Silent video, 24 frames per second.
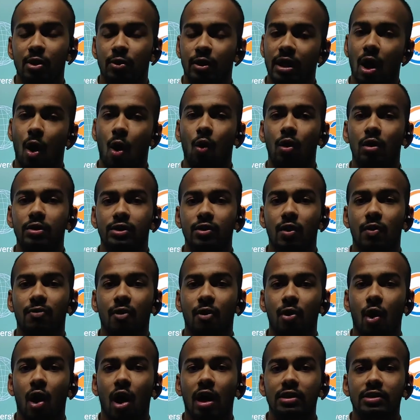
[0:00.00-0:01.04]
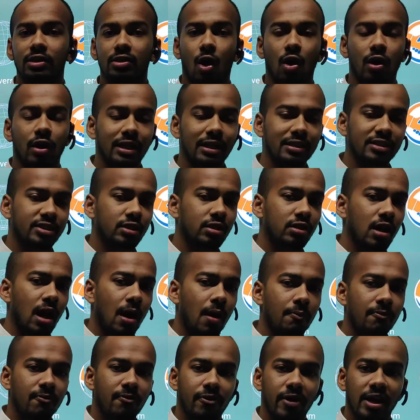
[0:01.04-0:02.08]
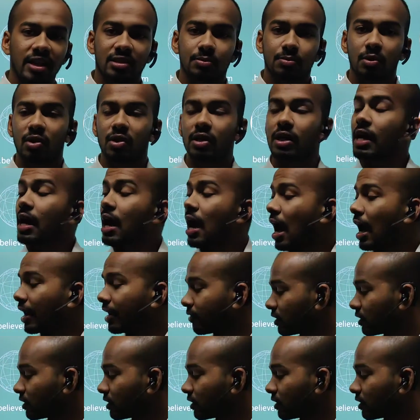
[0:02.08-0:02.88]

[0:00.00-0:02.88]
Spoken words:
You can also follow us on Instagram, Facebook, and